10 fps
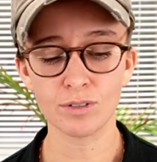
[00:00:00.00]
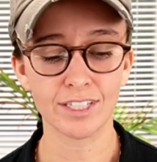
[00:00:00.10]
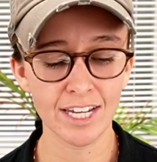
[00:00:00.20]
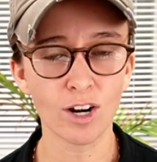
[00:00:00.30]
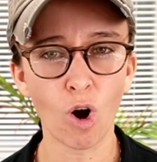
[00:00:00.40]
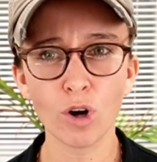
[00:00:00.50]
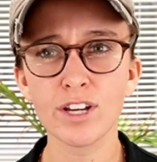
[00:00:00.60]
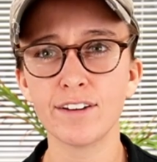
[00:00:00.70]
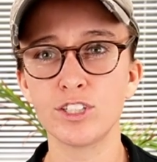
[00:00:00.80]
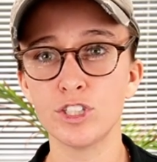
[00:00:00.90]
Again, all you
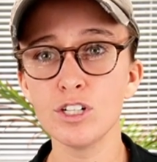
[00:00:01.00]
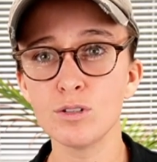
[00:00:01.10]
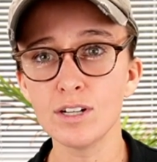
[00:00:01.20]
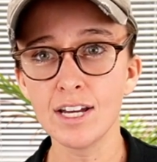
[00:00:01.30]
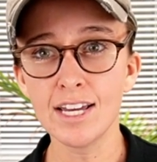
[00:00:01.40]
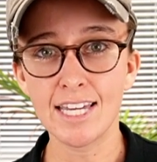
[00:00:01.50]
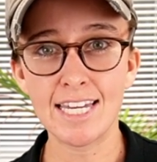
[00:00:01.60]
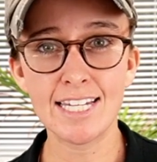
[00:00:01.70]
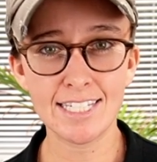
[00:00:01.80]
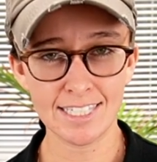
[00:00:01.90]
have to do
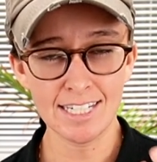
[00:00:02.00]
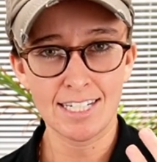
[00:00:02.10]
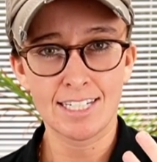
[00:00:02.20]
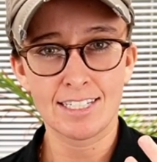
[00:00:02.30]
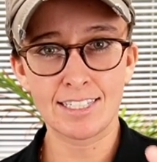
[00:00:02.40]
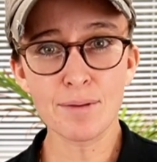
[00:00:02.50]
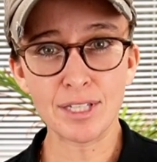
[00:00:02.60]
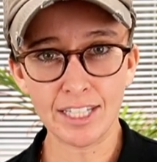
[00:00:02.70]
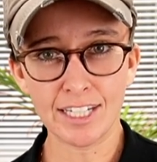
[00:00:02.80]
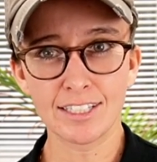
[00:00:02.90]
is
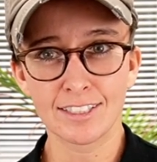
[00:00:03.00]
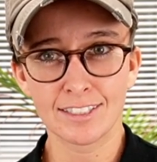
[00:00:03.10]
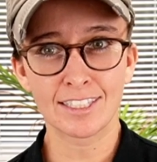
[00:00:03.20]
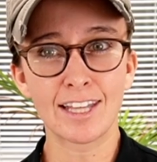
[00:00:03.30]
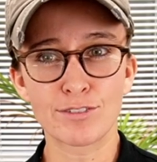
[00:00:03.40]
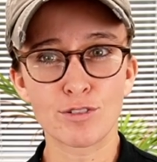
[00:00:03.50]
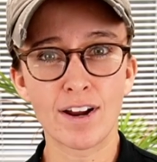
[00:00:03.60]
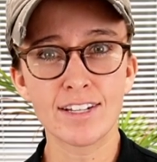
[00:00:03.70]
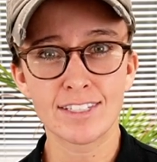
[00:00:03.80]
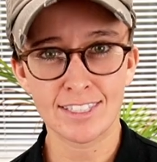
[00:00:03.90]
stimulate the left and
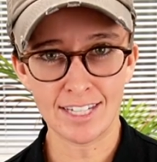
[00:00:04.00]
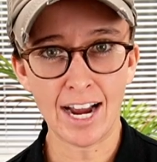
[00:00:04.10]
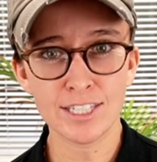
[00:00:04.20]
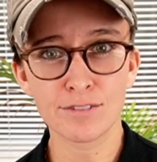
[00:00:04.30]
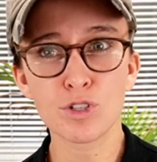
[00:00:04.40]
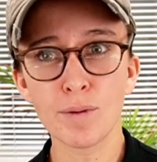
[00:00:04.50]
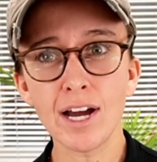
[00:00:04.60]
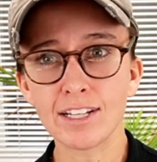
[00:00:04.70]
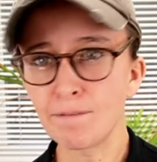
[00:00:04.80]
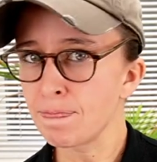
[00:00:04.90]
right sides of your
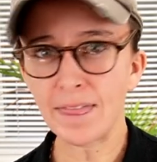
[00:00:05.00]
body.